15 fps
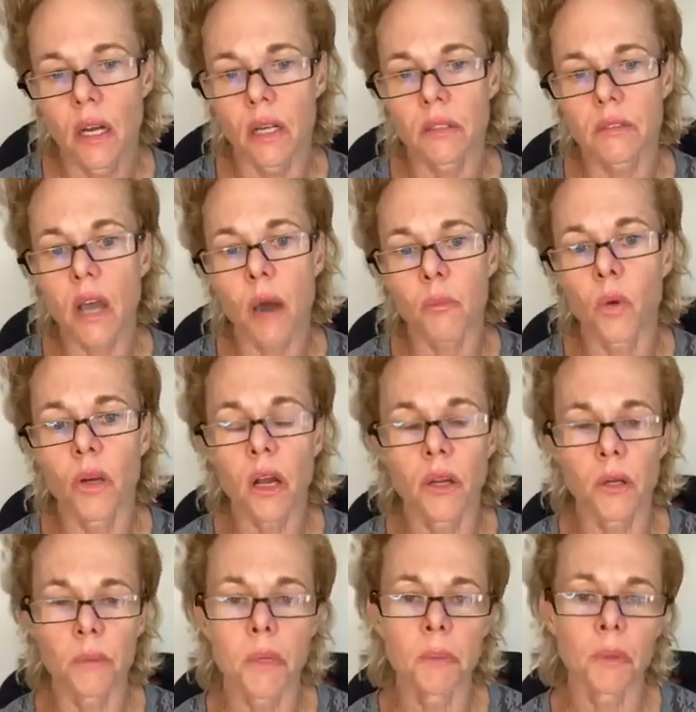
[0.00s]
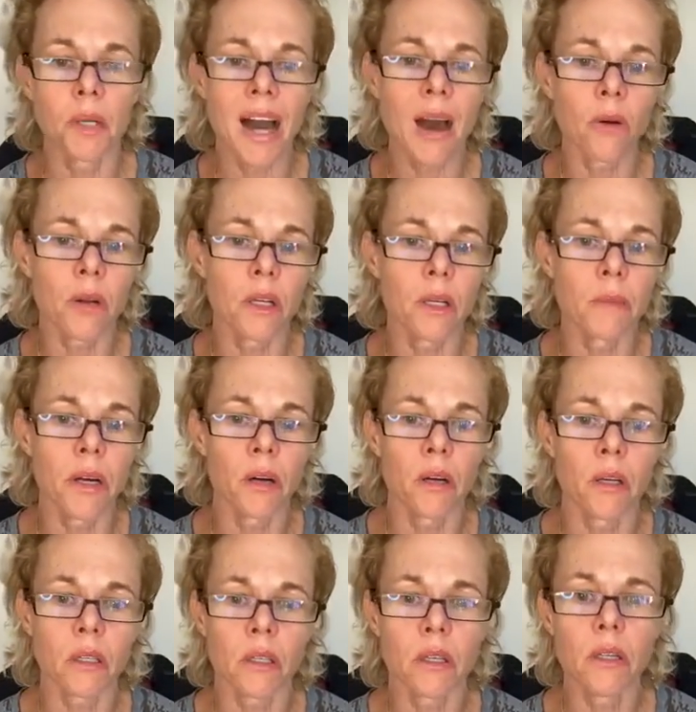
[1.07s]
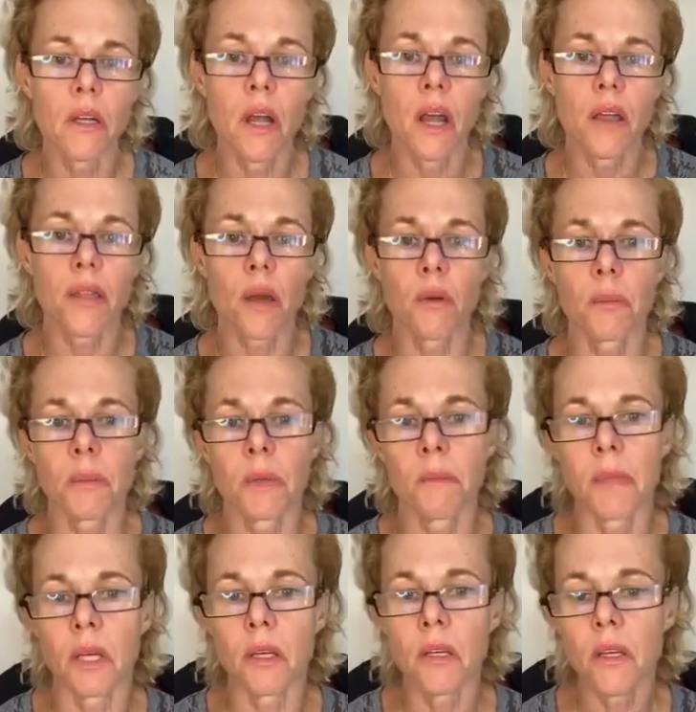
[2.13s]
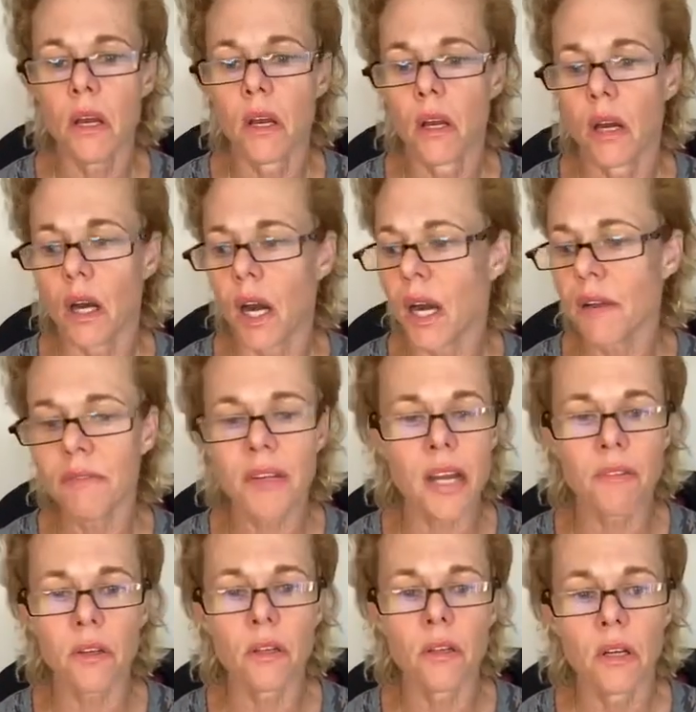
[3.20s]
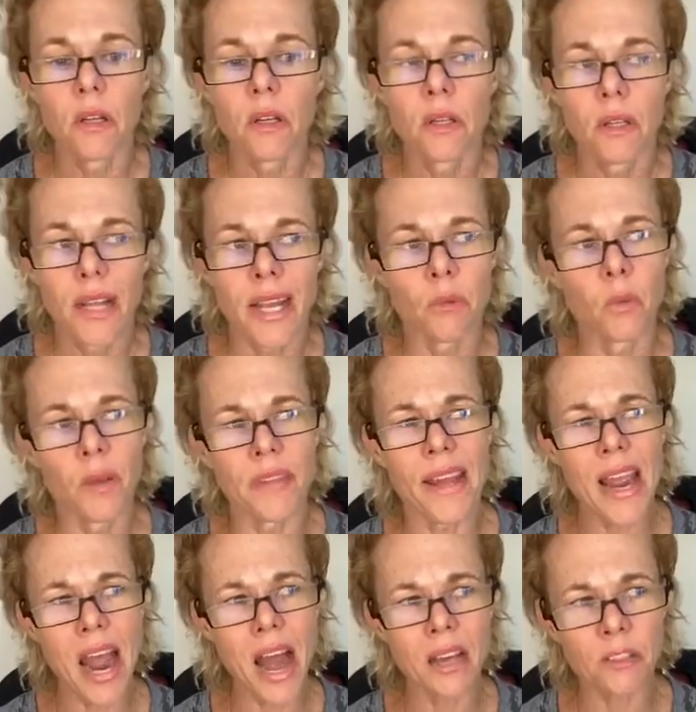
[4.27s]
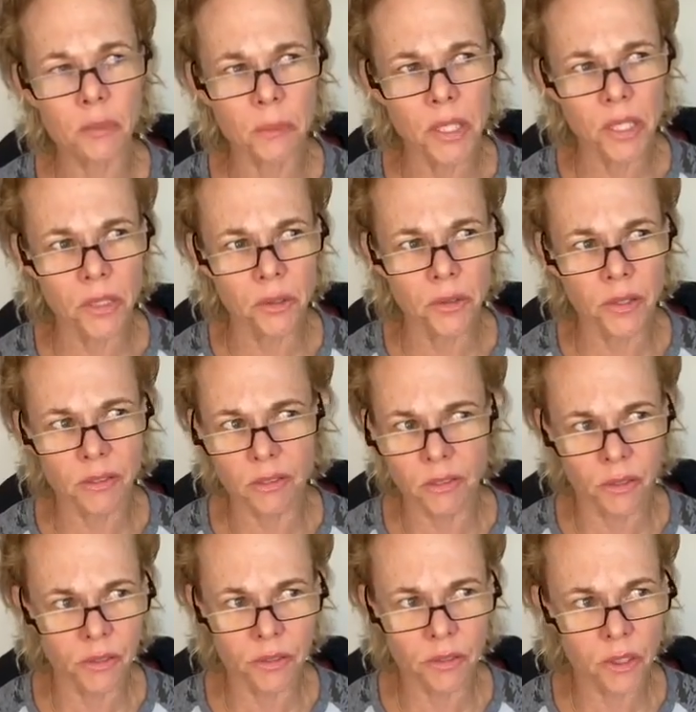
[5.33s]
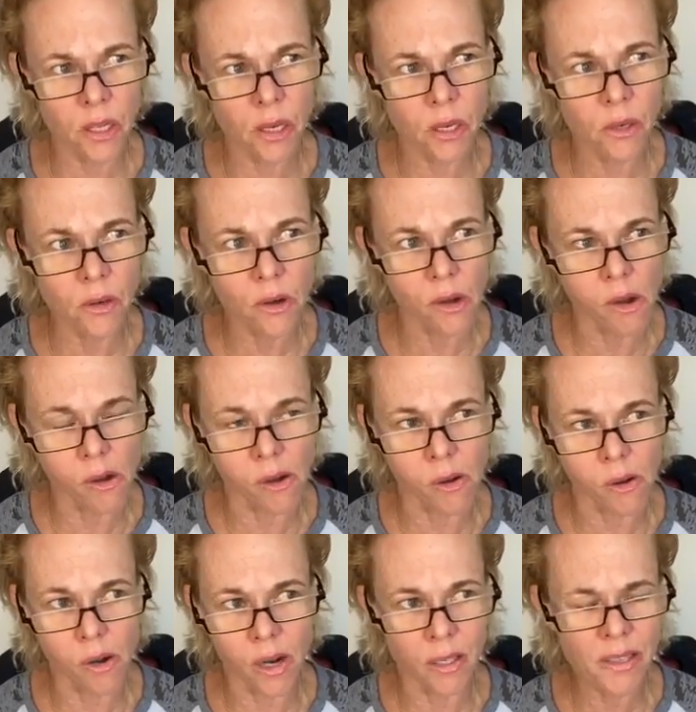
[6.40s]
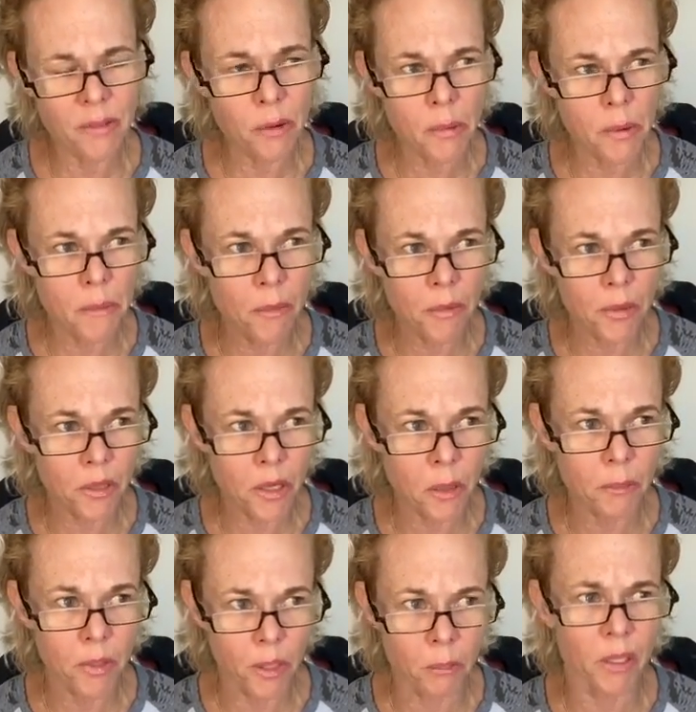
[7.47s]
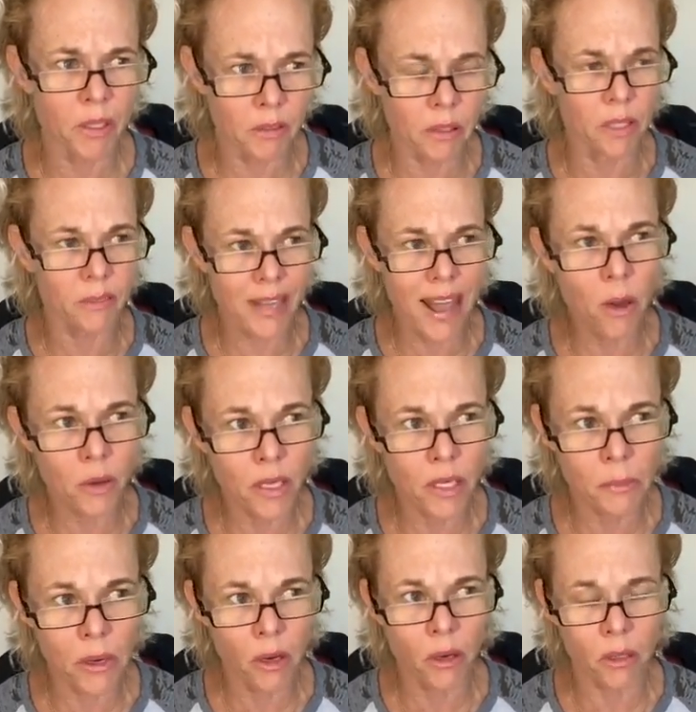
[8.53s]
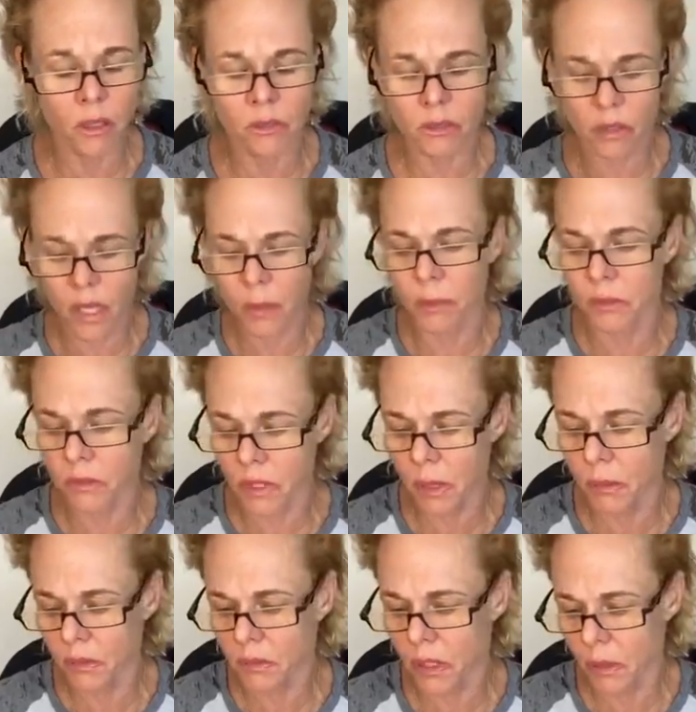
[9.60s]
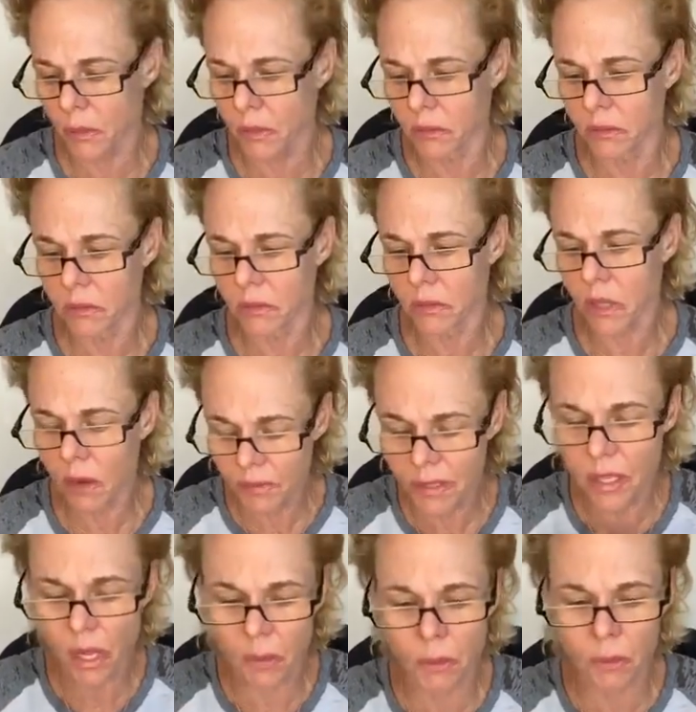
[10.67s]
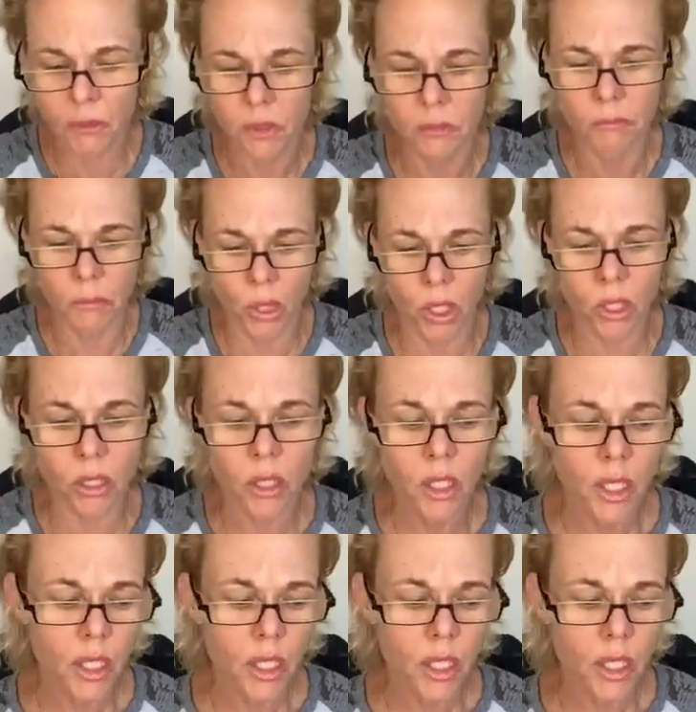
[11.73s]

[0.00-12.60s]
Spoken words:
Top 100 people out in America. That would be me. I've never, and when they asked me to do this years ago, I don't even remember the company, but it's Out in America. It's a coffee table book.